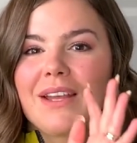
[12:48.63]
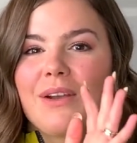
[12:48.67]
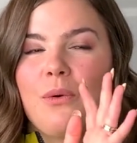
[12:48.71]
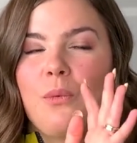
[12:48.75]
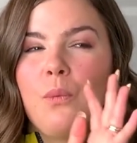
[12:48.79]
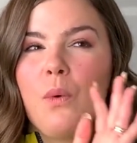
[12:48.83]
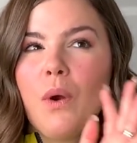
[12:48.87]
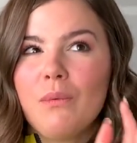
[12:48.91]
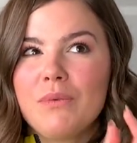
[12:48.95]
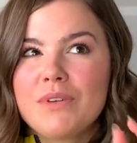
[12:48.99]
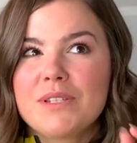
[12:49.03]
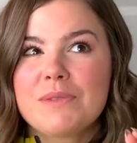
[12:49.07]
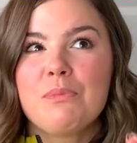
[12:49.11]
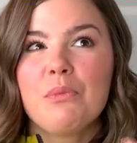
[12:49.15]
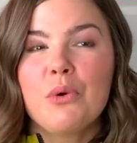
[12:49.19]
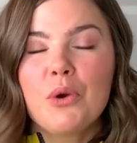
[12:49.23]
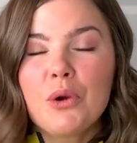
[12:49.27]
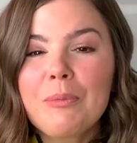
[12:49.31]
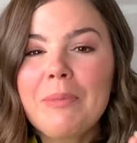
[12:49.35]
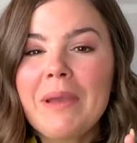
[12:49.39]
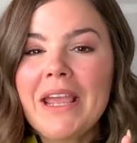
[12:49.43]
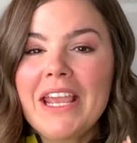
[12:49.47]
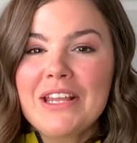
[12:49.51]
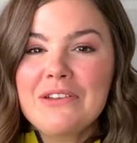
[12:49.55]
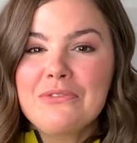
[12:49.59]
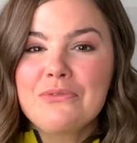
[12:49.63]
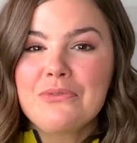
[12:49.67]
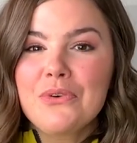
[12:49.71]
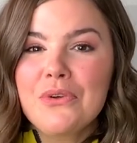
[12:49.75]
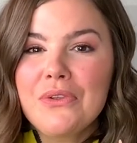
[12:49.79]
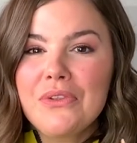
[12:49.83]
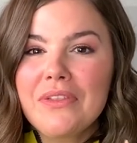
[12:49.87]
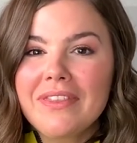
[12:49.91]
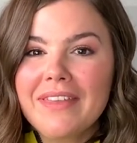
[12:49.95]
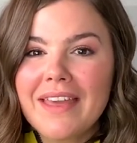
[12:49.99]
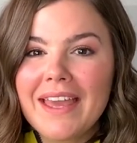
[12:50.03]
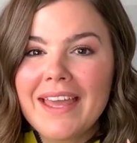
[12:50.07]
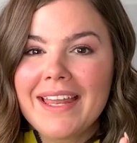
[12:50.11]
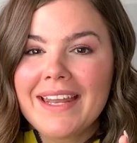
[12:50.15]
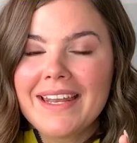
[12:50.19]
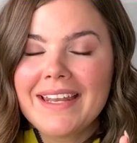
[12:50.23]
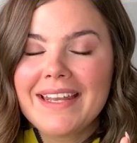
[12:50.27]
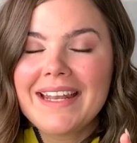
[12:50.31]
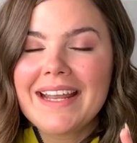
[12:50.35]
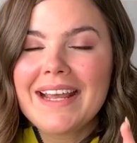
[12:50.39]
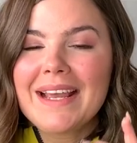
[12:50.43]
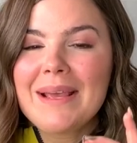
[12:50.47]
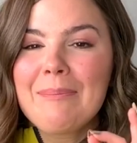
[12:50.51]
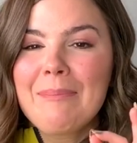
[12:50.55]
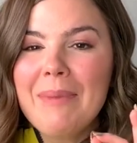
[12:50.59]
What was more painful
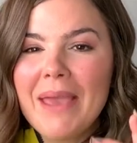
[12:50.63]
than